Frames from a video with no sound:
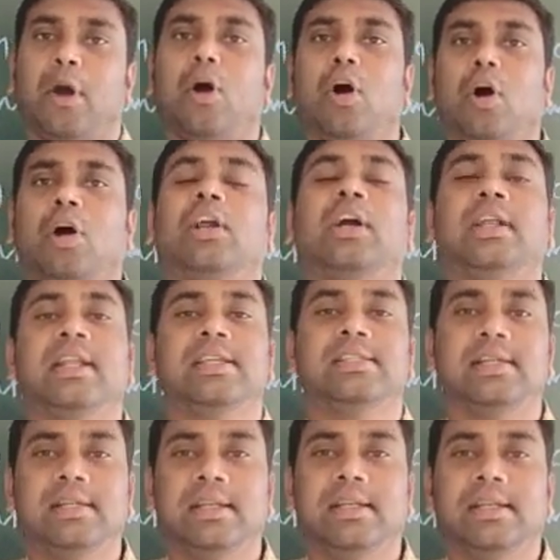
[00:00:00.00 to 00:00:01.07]
Organize
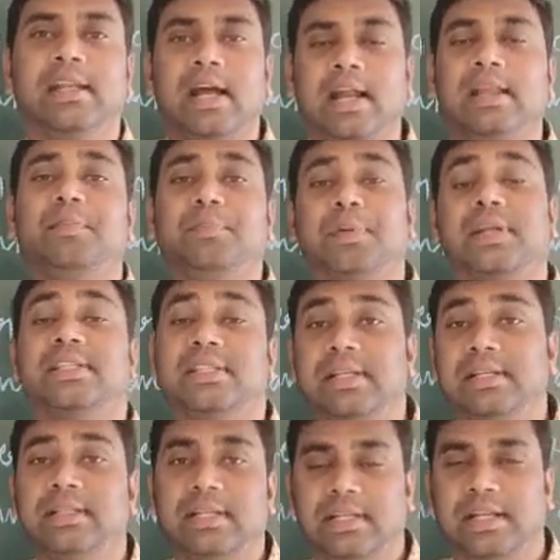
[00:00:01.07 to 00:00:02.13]
the data and
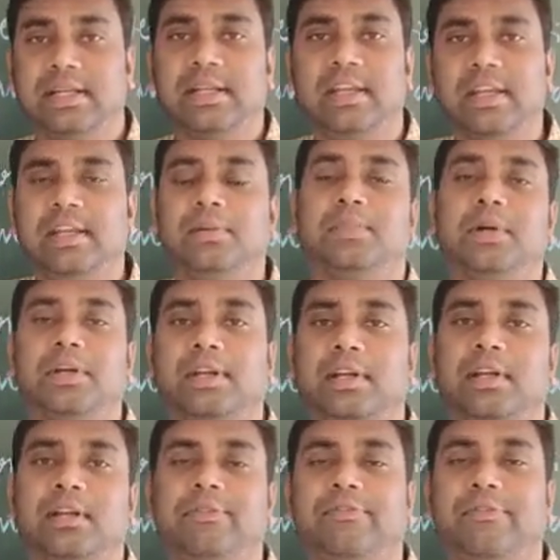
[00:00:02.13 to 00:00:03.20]
present the data in
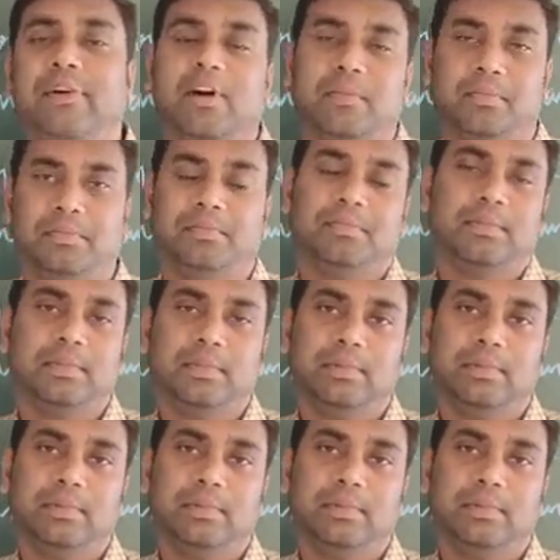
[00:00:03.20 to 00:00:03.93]
particular form.